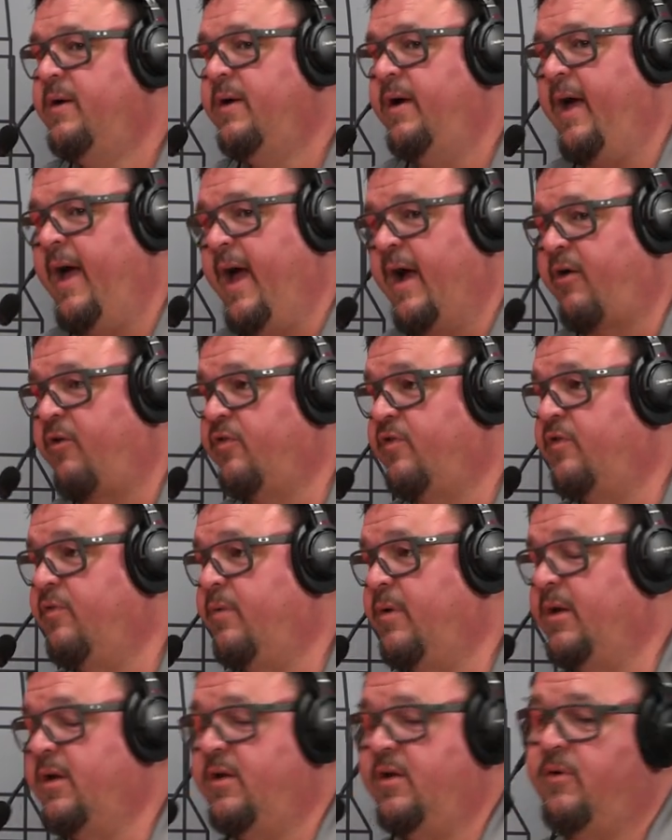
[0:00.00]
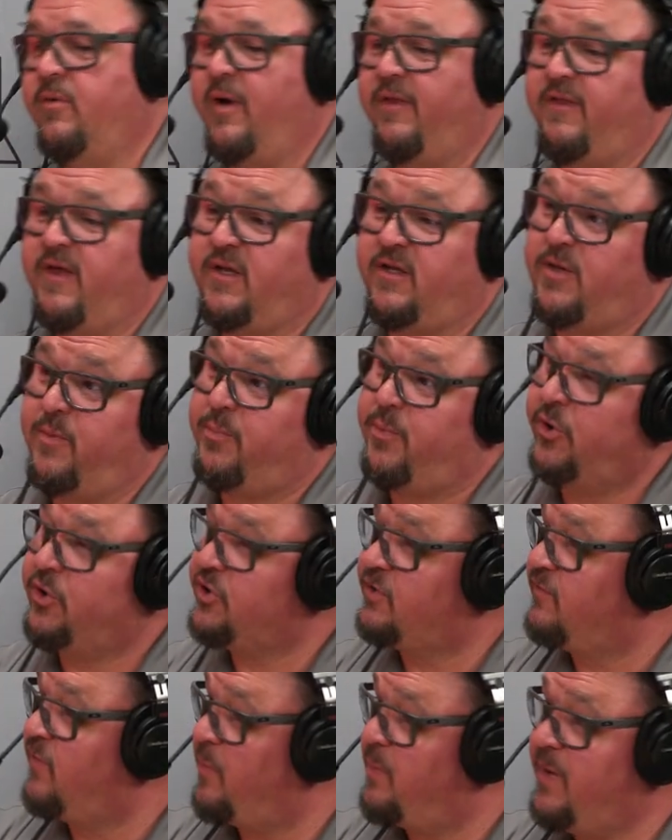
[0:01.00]
accuracy we can do, I think the
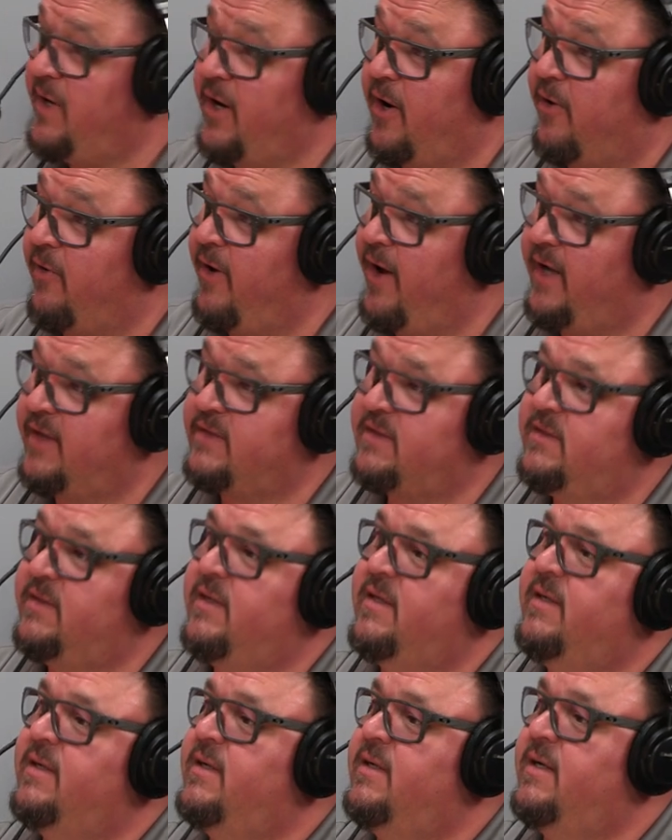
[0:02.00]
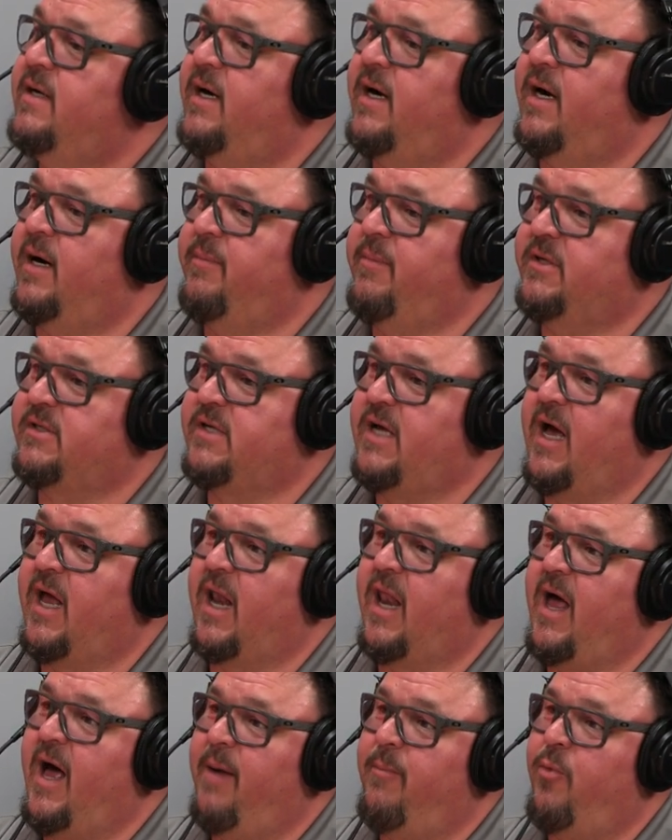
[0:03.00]
push for P R S um, has got a
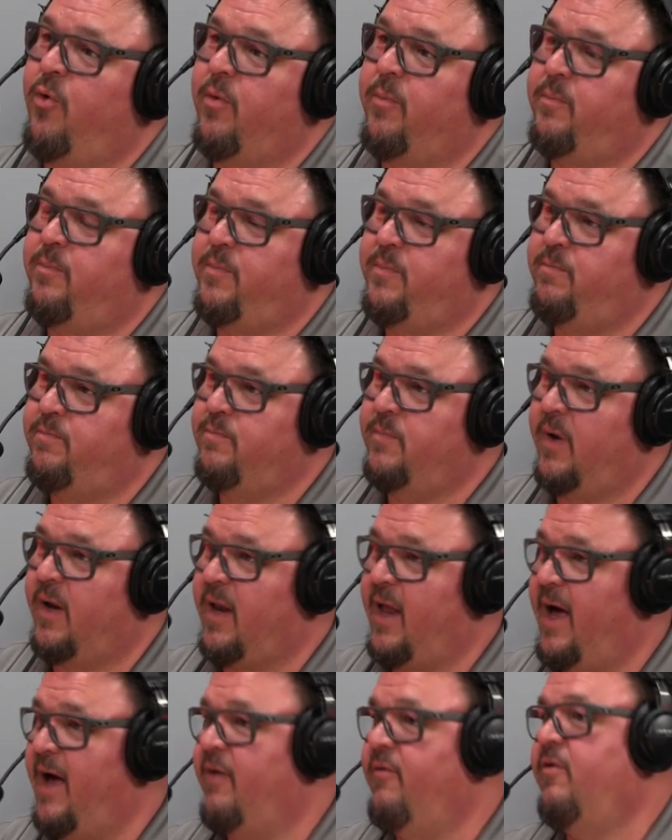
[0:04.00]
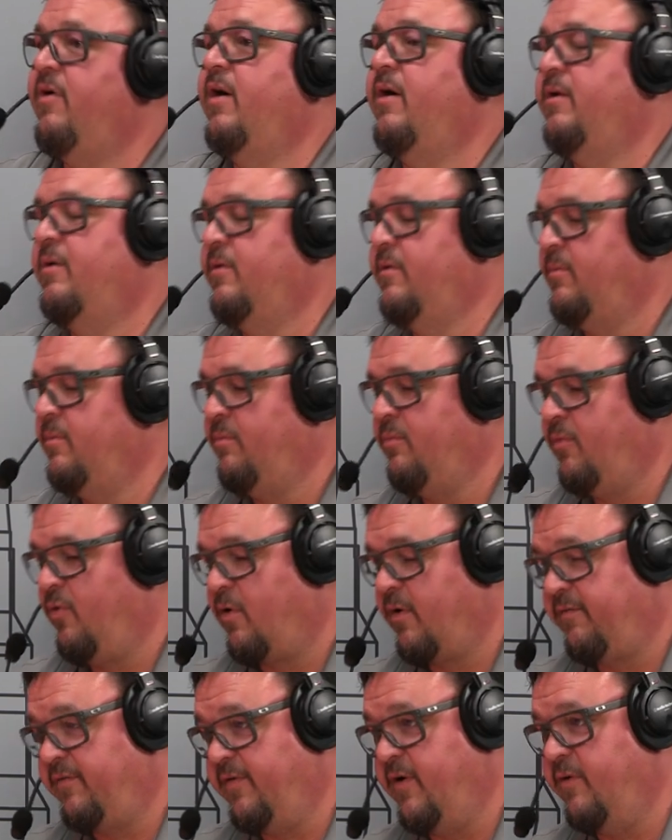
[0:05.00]
lot more, a lot
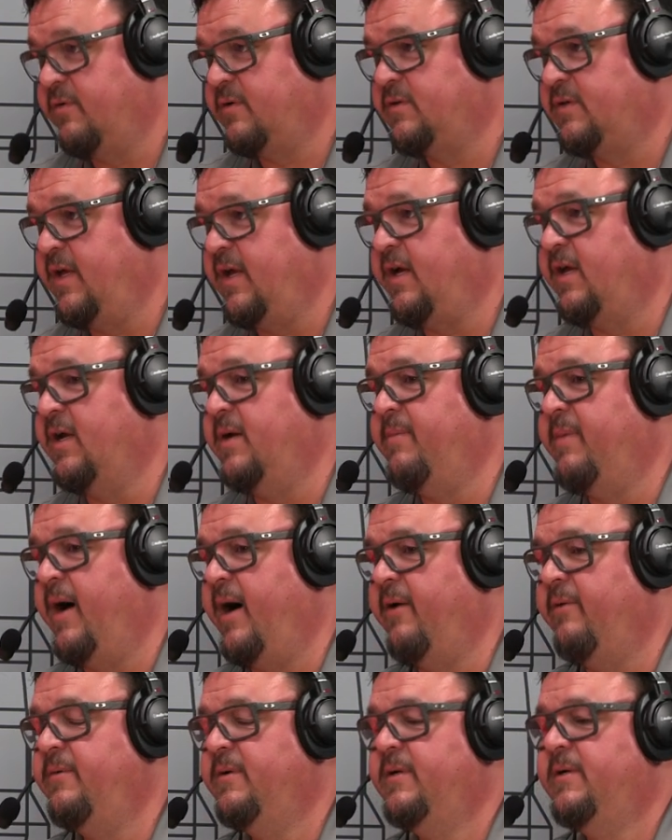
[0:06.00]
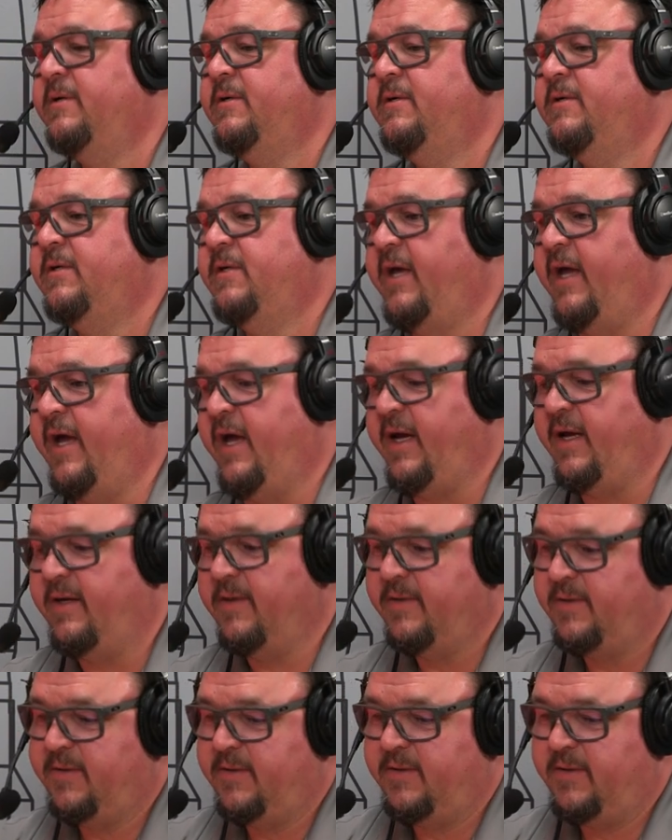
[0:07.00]
more folks thinking about, hey,
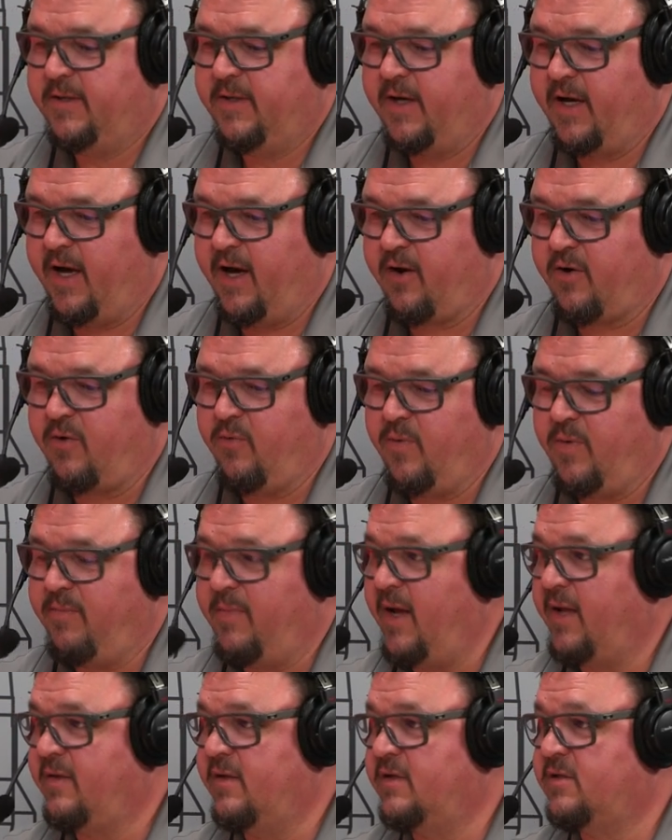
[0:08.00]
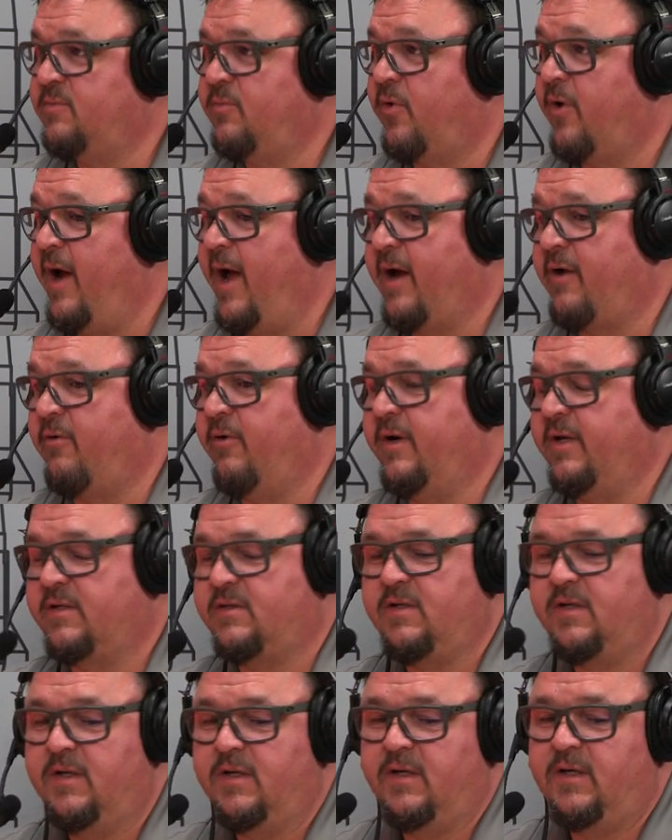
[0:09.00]
how can we make this more accurate?
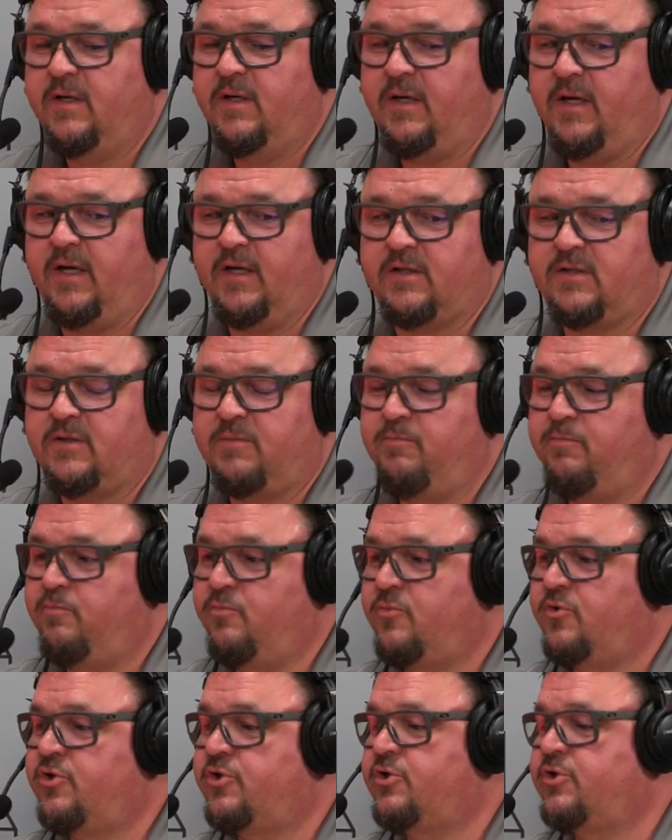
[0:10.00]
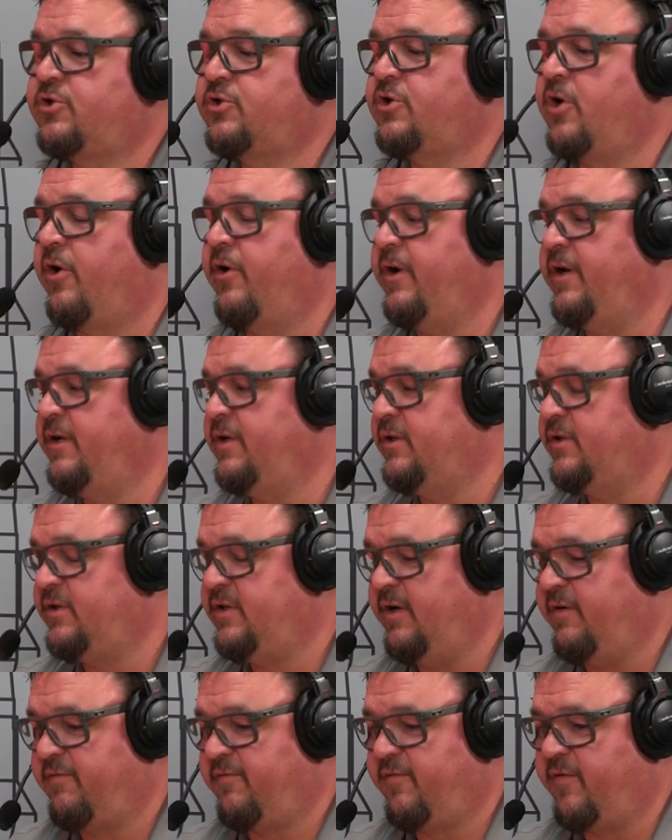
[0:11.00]
It's, it's starting to
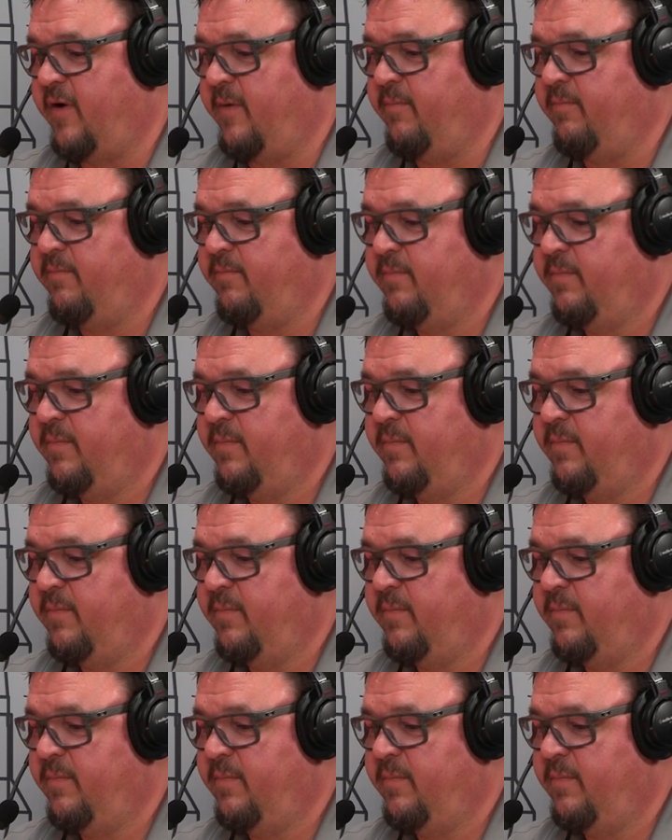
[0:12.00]
shift from